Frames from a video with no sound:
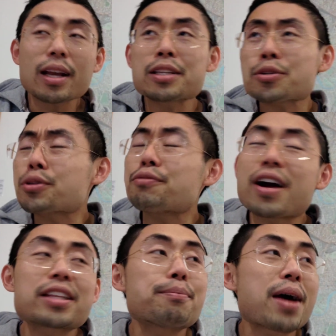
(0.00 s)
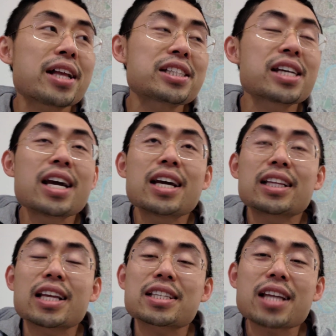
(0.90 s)
And so you find a bench
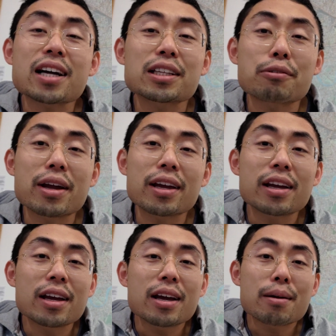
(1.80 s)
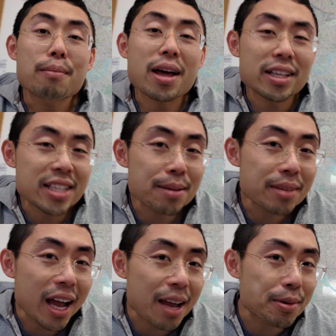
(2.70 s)
that's tucked away, but at the same
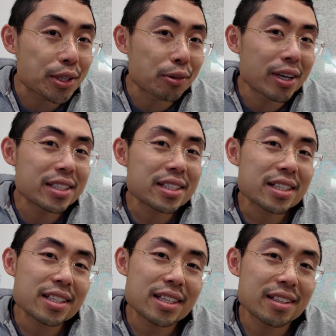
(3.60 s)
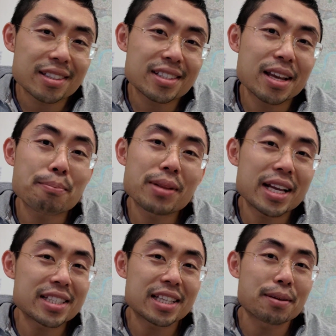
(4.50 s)
time, you don't want some
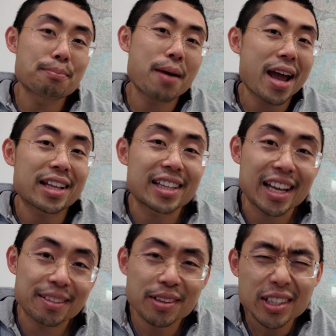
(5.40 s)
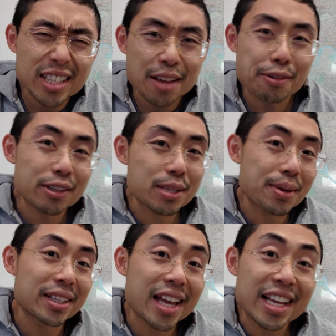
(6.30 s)
place in the back lane because that feels a
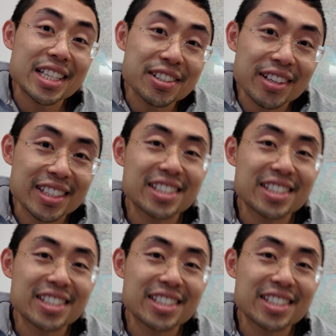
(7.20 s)
bit dangerous.